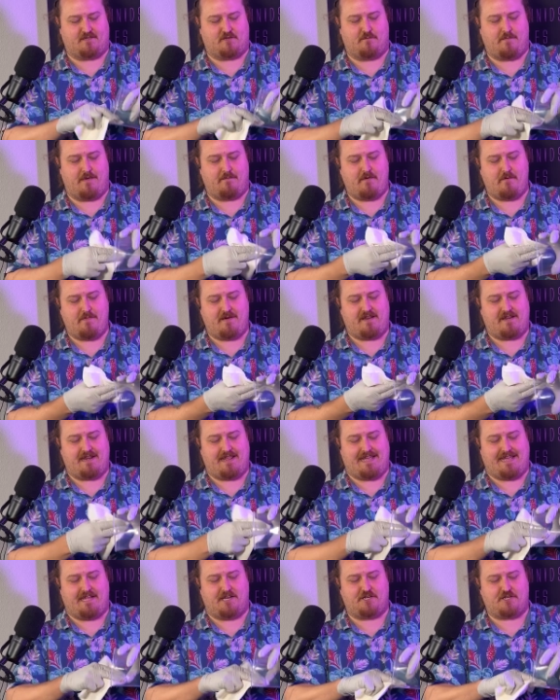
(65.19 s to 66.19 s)
So maybe about an
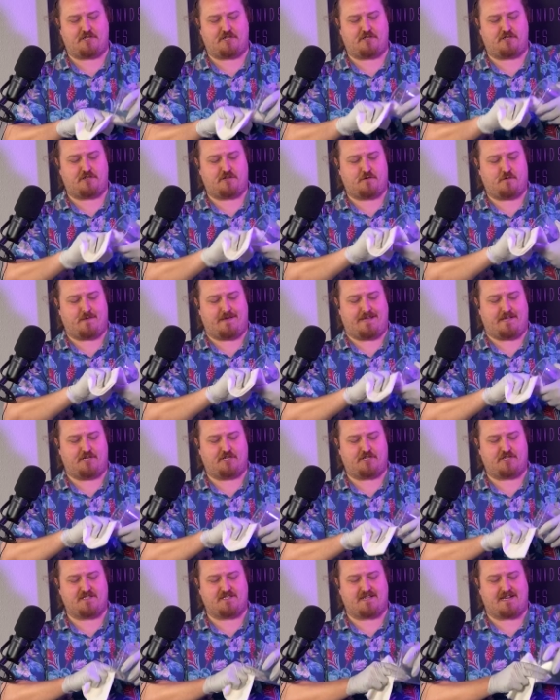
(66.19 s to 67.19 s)
inch to two
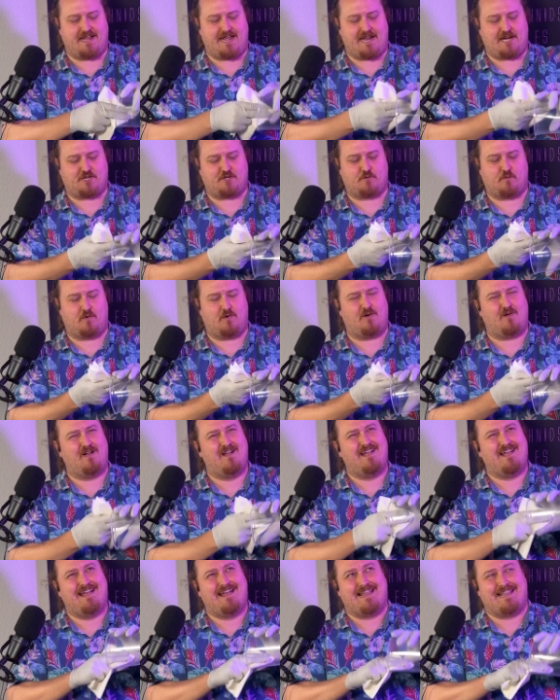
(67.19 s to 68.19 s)
inches in
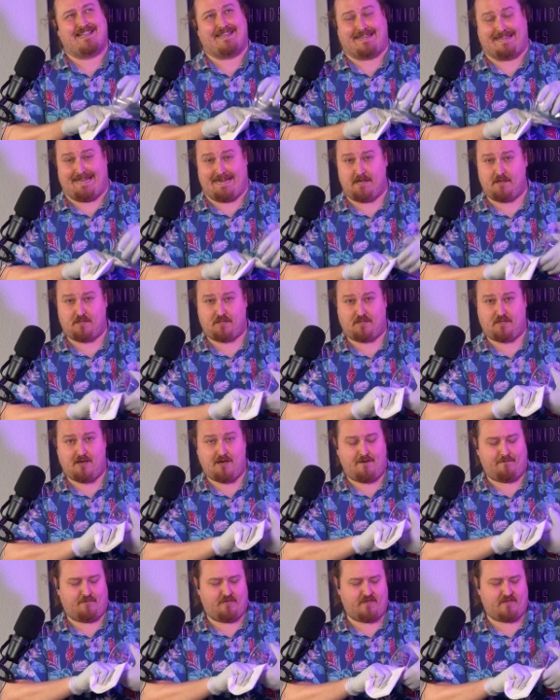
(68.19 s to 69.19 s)
actual length
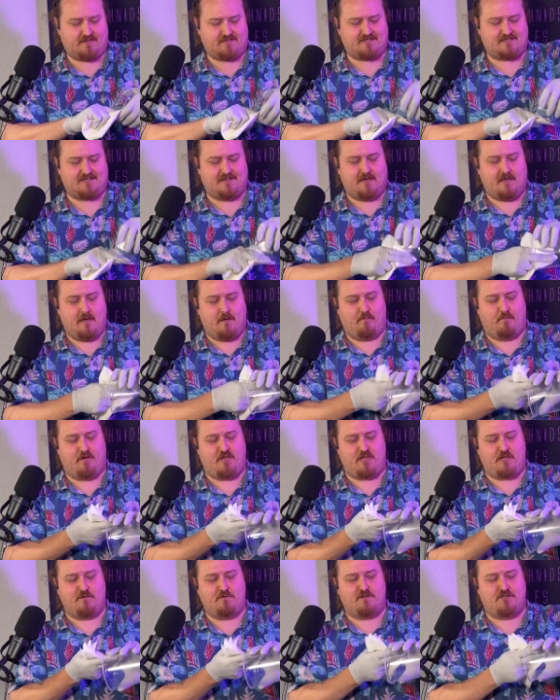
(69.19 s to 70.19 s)
of this,
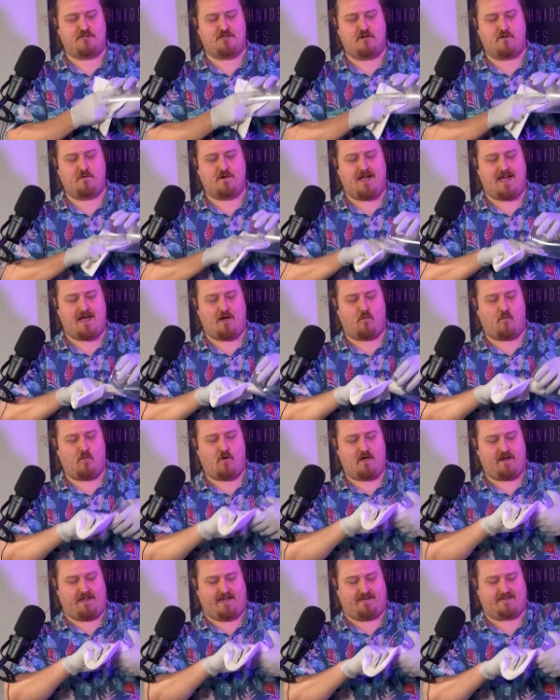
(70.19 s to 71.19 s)
but you do not
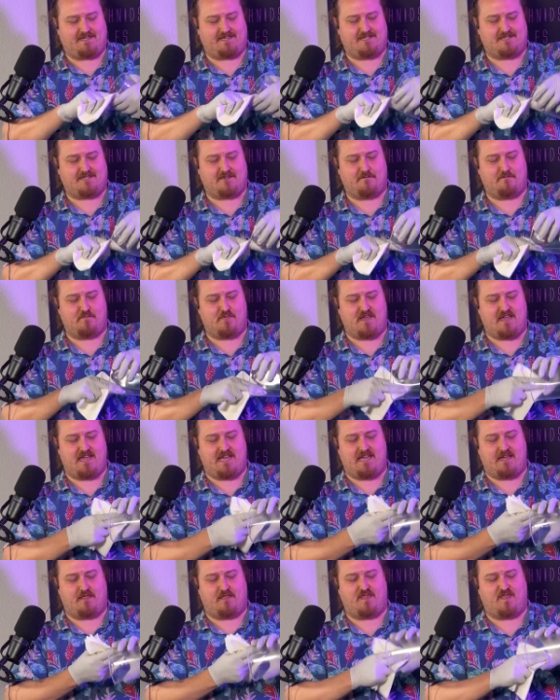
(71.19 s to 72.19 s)
want it to
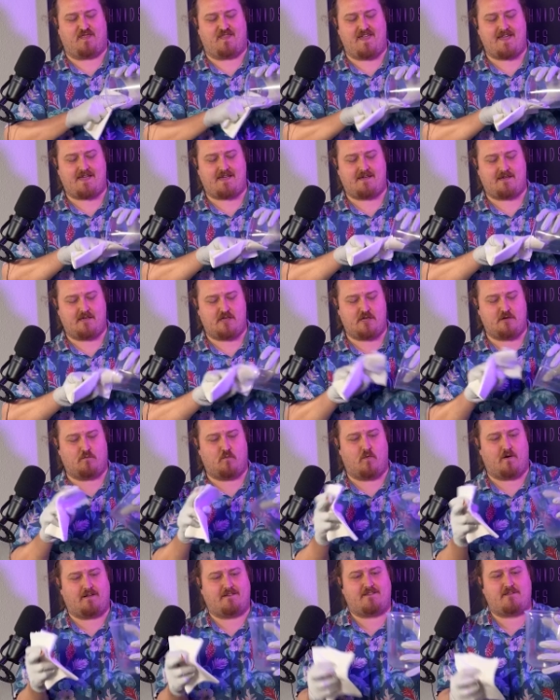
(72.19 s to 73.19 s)
be thick. You
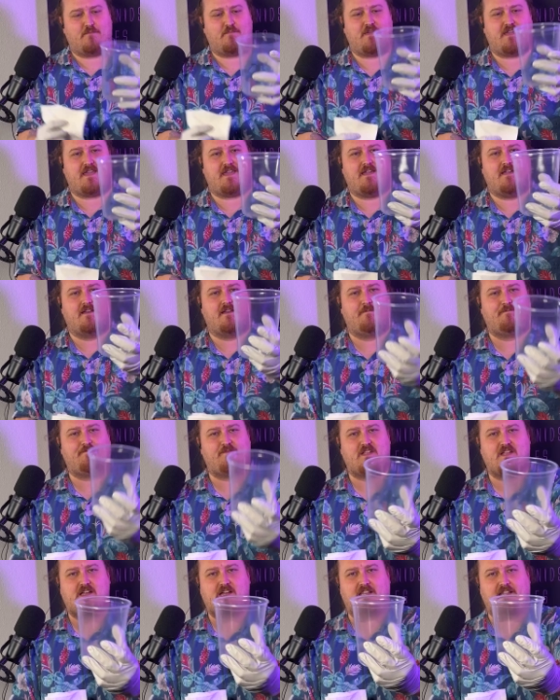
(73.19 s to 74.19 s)
want it to be
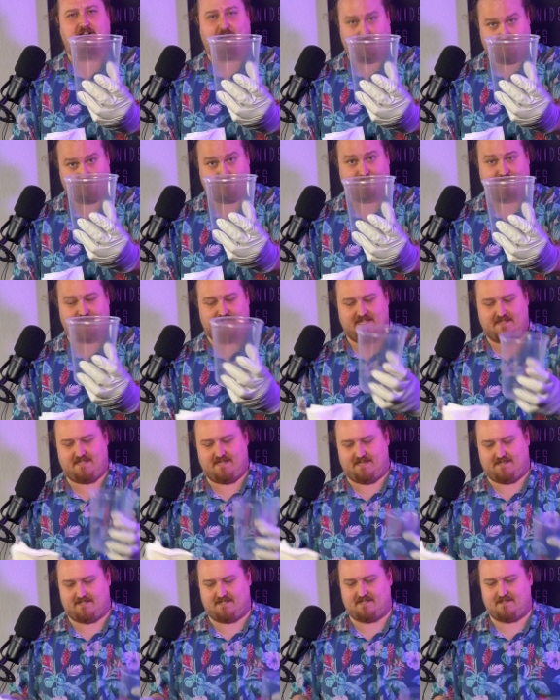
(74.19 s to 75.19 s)
clear, like
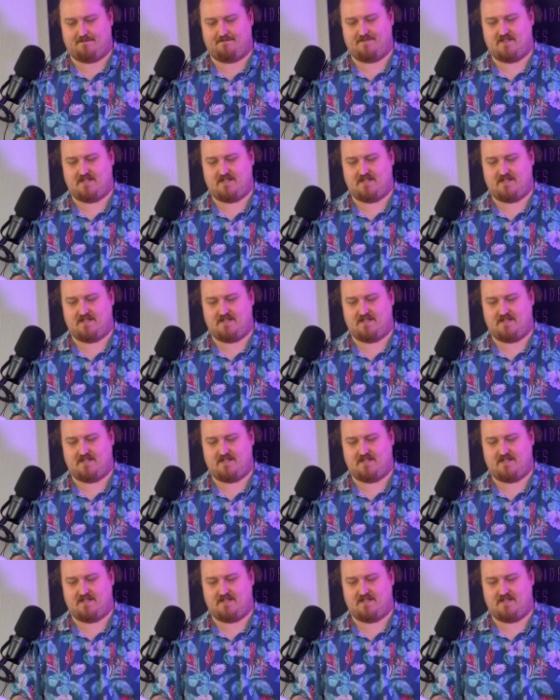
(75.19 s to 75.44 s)
this.